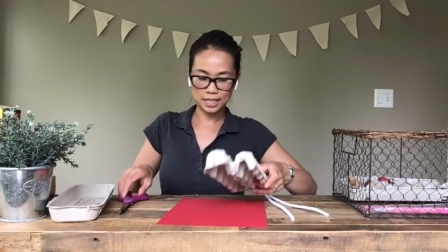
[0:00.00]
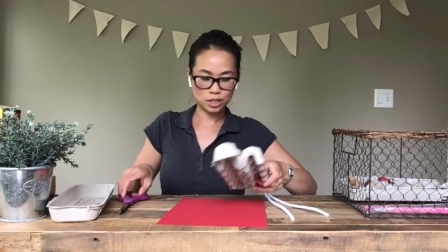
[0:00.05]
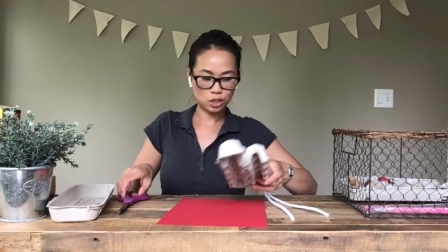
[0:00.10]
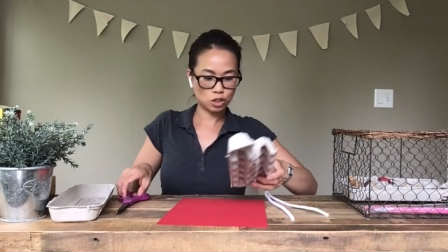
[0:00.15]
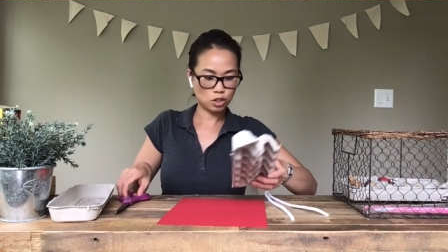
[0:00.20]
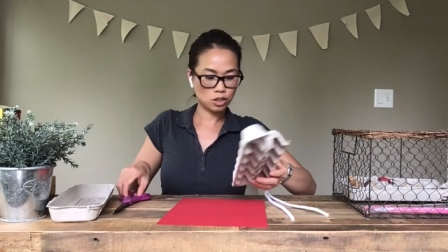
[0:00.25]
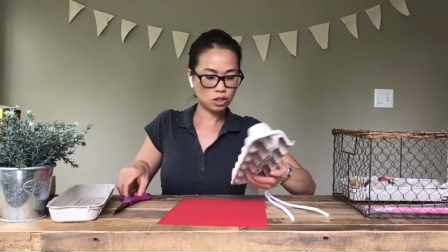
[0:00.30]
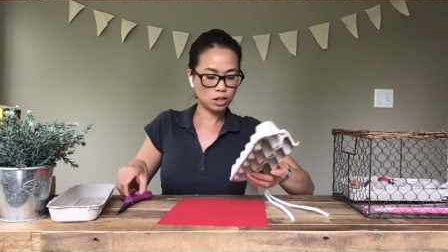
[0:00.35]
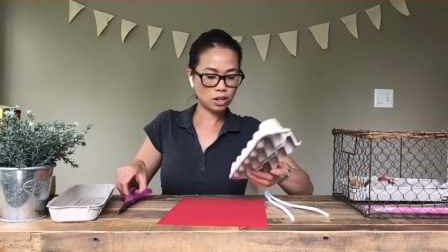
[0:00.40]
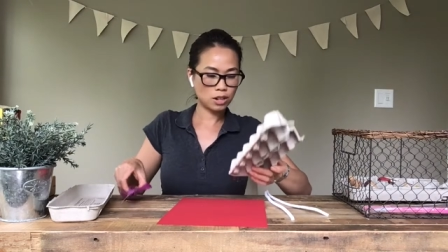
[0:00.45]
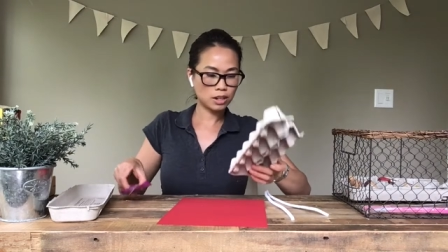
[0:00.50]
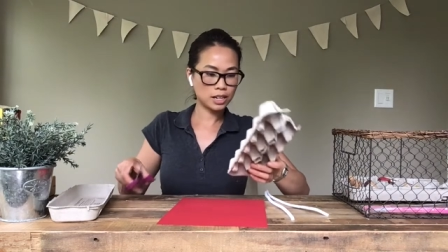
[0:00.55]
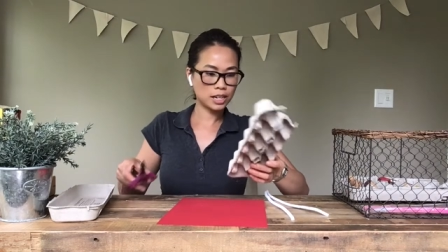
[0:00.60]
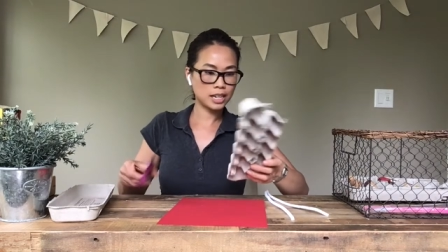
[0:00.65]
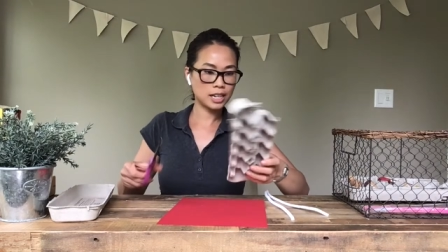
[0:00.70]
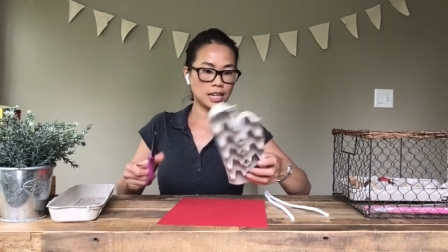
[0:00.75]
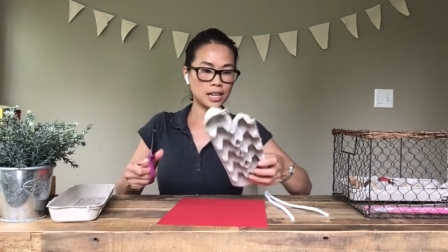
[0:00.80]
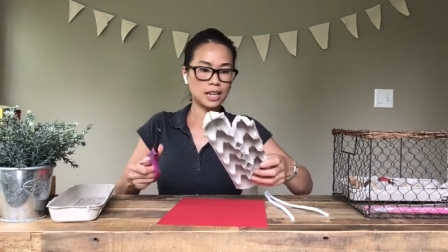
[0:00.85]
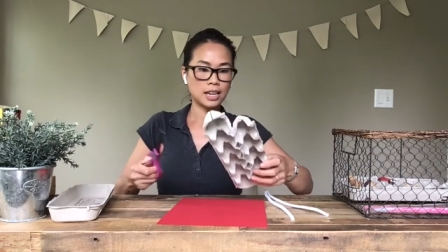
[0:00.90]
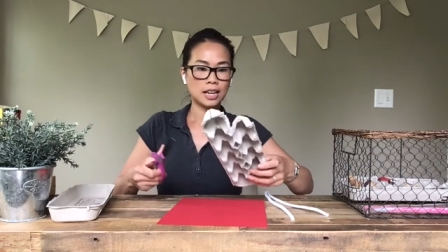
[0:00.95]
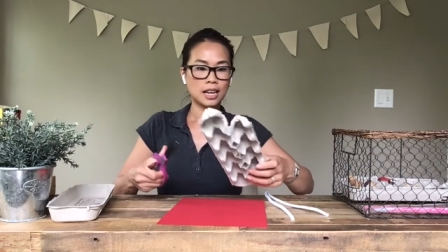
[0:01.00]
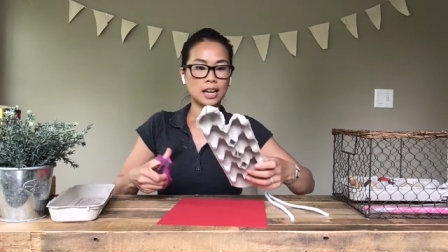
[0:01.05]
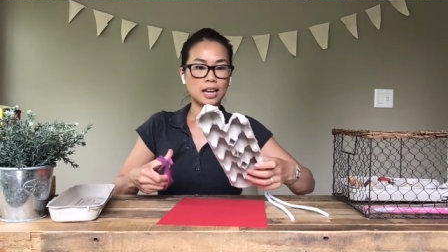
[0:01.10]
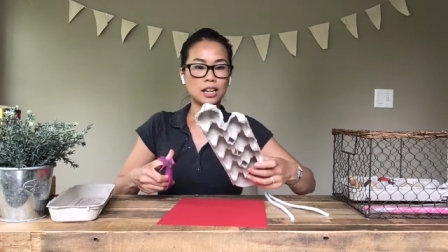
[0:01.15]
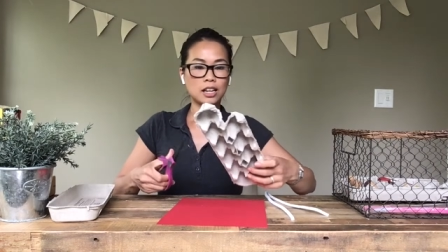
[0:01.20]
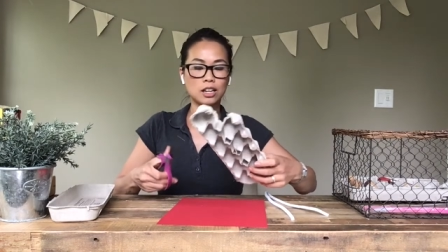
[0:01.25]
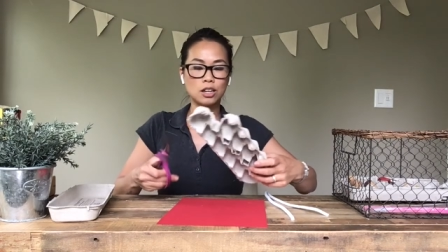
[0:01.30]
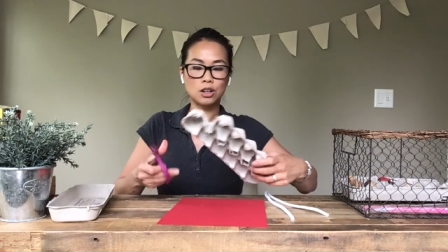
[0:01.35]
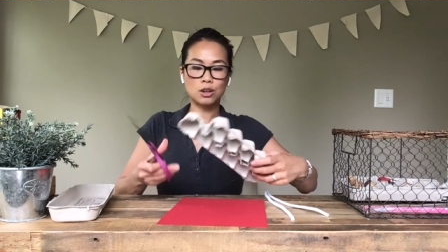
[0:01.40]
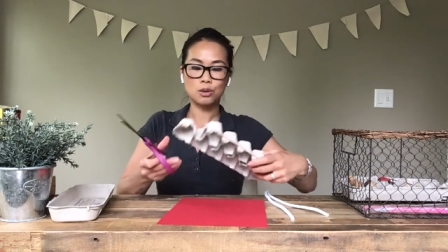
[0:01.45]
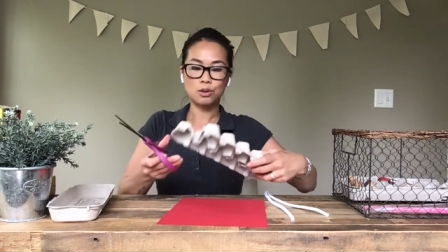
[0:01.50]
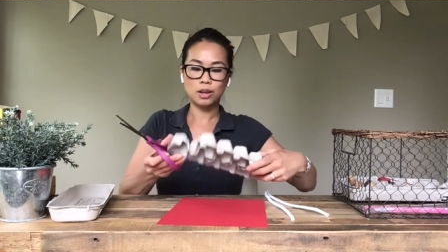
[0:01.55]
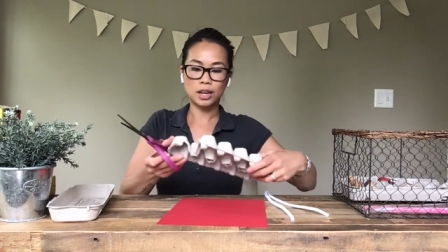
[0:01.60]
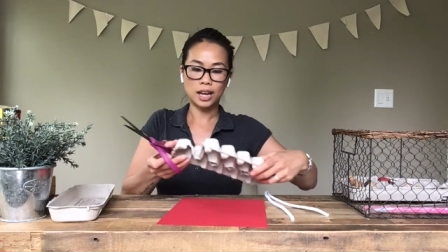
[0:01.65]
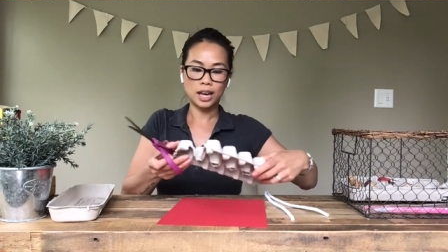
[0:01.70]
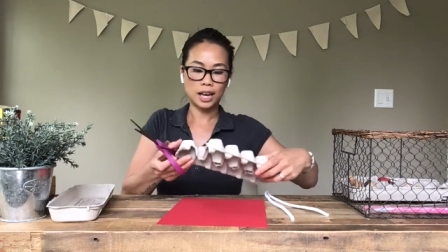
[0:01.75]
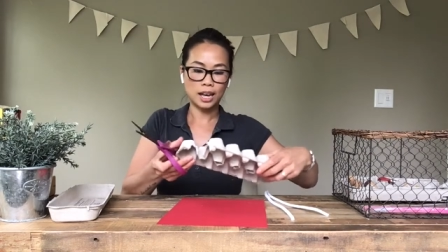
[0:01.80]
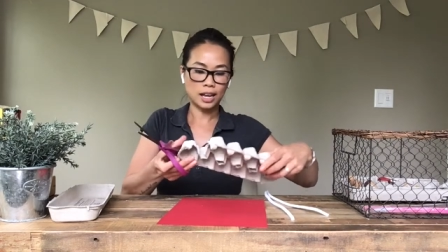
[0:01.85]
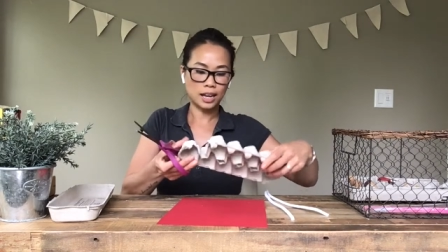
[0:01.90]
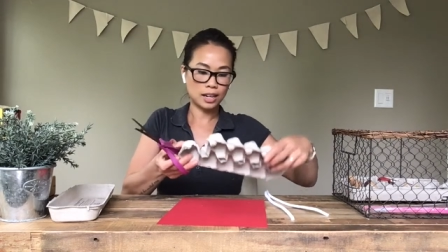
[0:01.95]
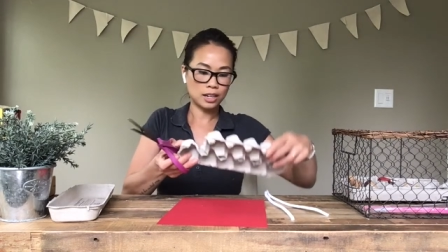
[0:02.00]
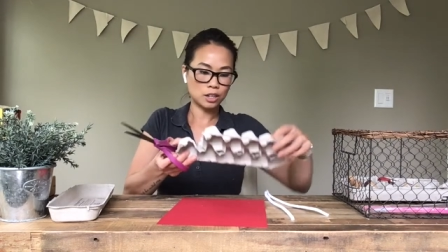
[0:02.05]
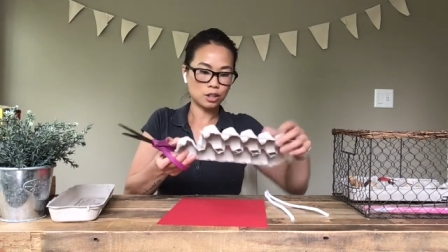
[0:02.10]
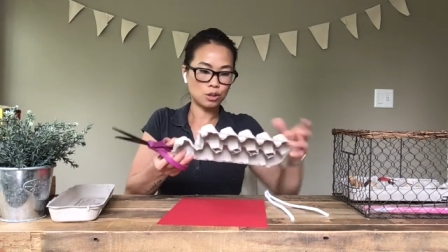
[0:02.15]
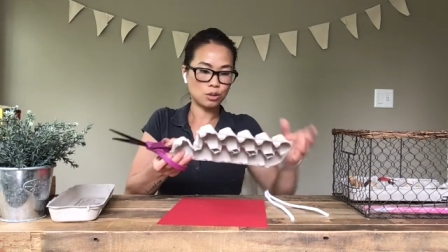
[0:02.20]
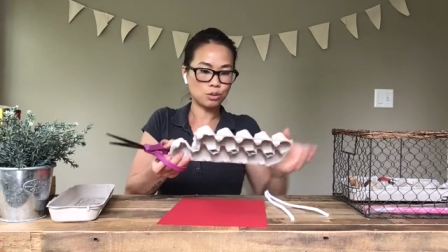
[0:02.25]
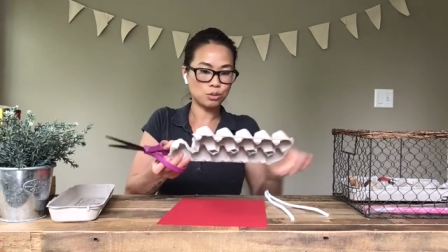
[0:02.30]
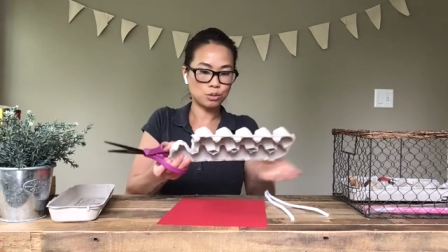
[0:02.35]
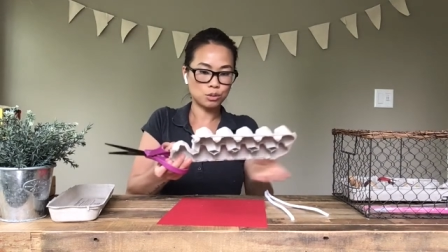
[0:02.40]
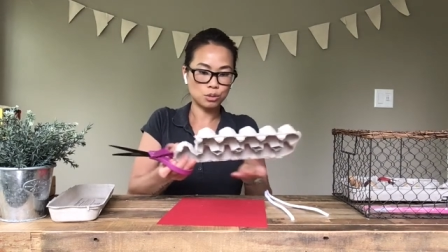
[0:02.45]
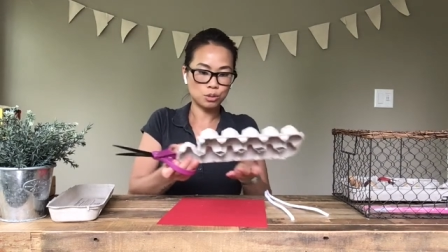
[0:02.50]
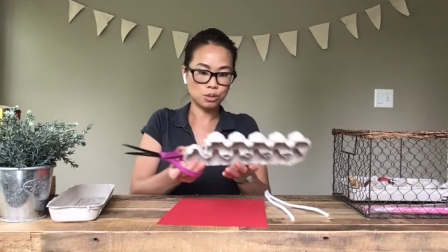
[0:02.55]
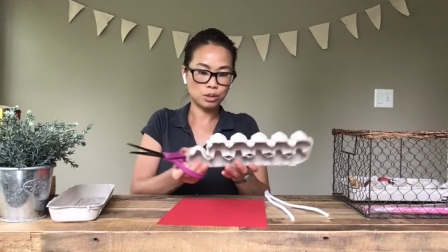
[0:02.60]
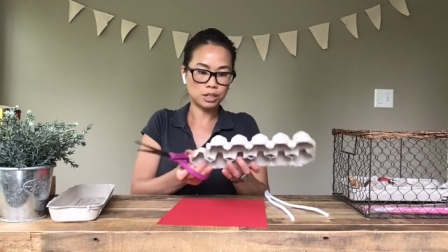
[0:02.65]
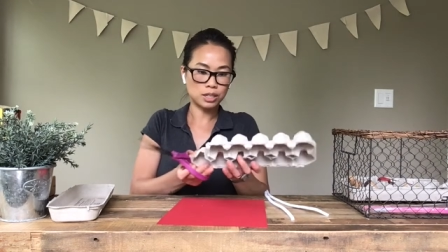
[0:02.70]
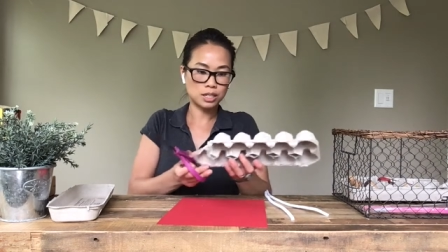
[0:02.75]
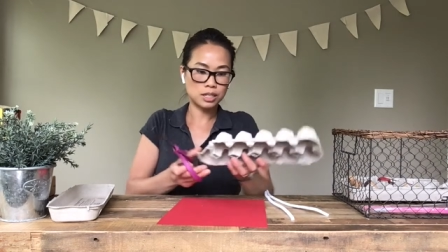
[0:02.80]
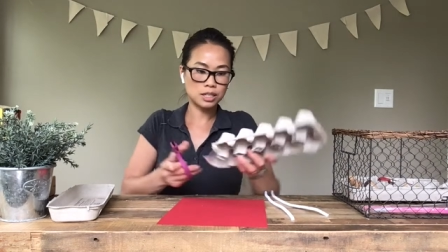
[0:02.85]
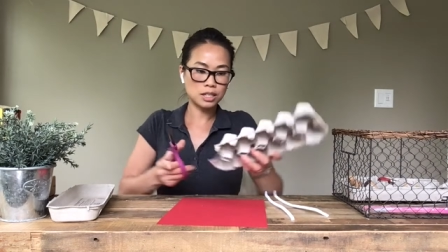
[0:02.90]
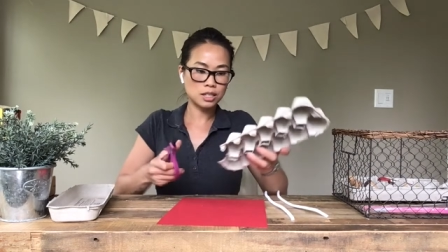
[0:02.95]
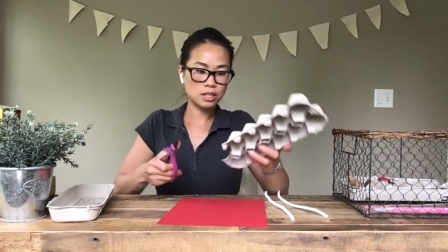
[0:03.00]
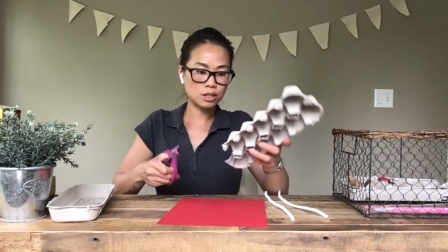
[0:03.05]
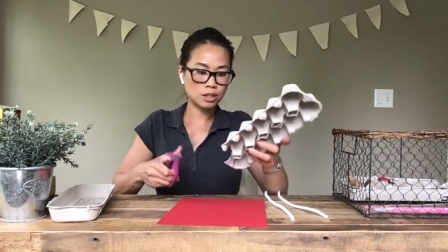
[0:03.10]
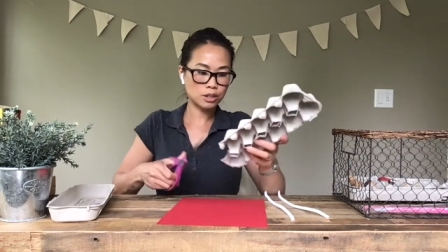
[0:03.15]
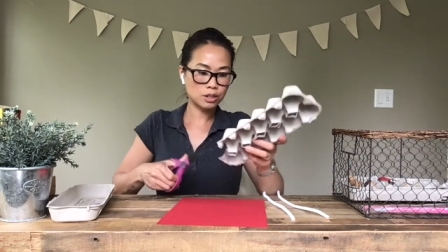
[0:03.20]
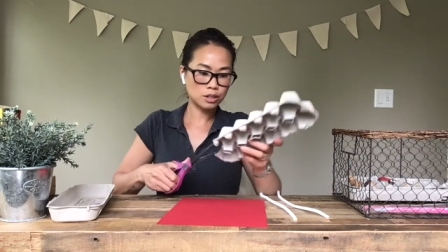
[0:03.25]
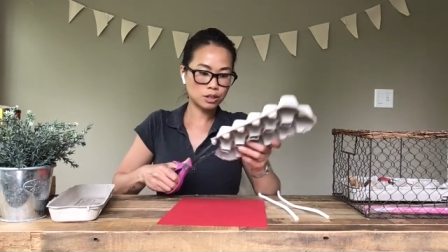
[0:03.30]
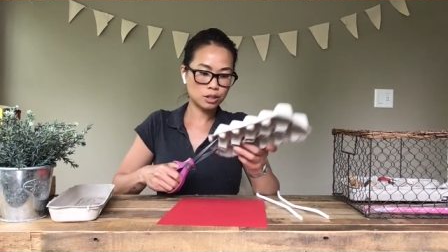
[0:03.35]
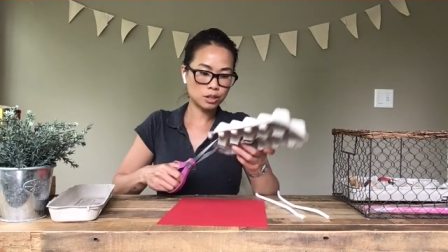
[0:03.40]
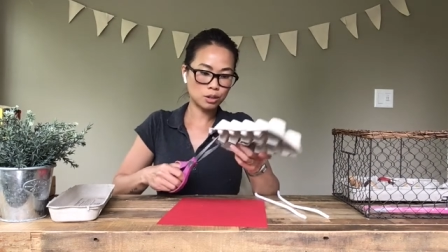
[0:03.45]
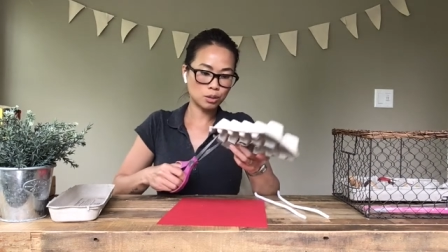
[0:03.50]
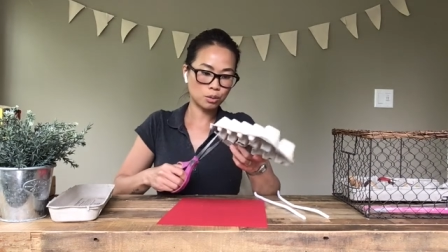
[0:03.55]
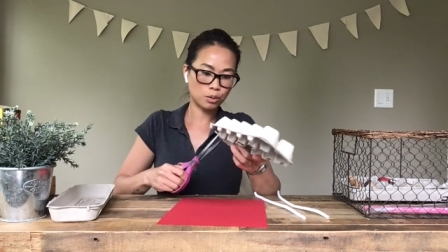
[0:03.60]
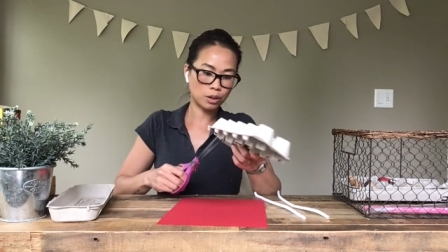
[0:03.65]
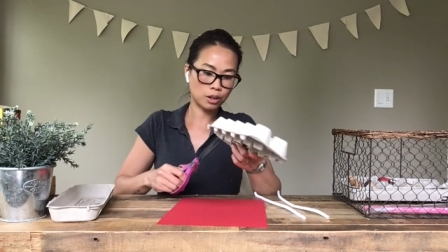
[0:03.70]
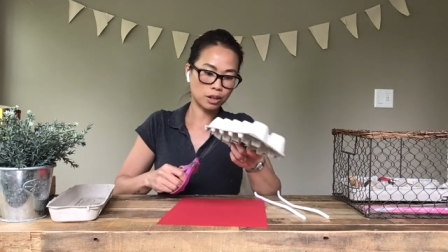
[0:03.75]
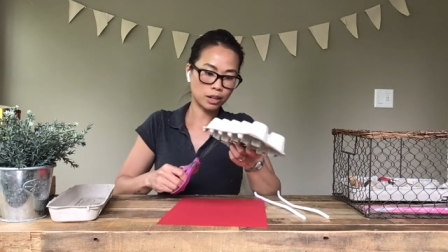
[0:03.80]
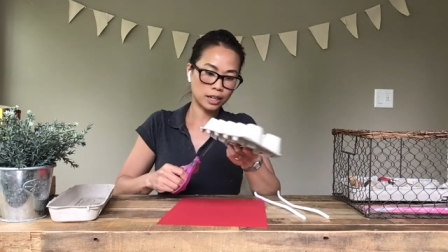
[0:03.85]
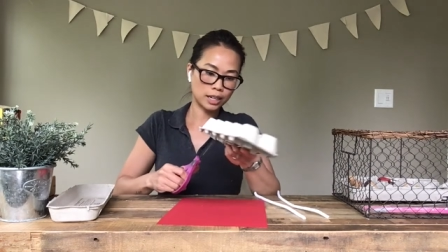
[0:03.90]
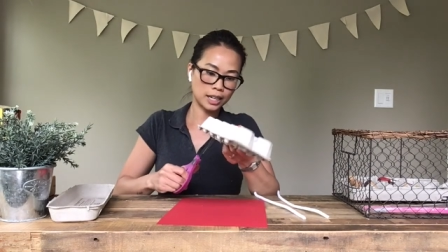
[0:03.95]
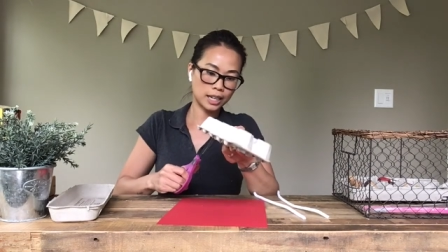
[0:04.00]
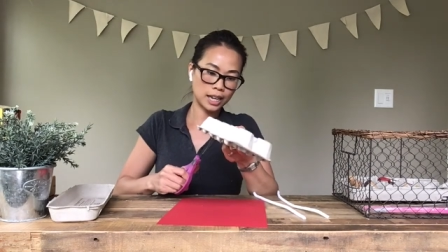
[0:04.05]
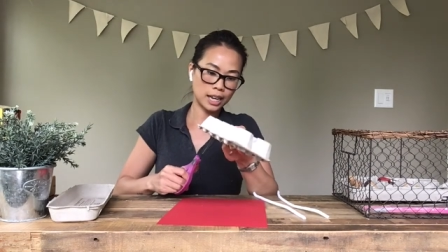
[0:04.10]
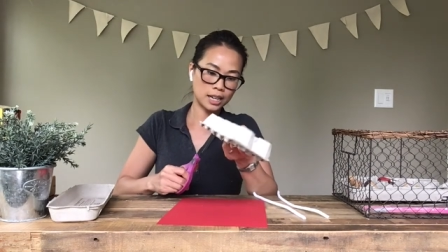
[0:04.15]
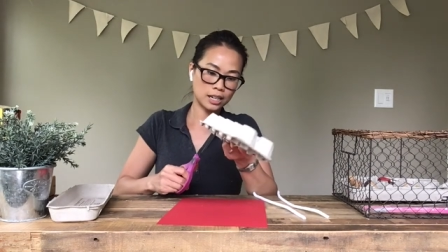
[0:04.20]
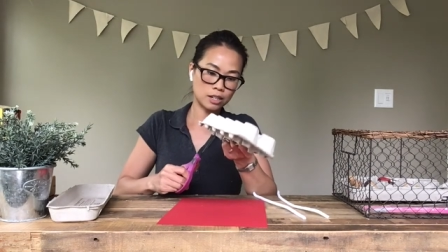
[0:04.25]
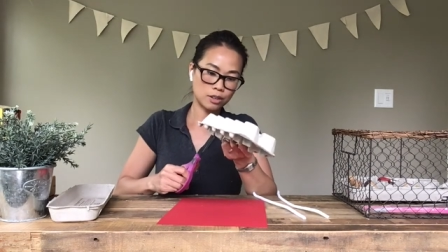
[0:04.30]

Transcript: started. You can use your scissors or again,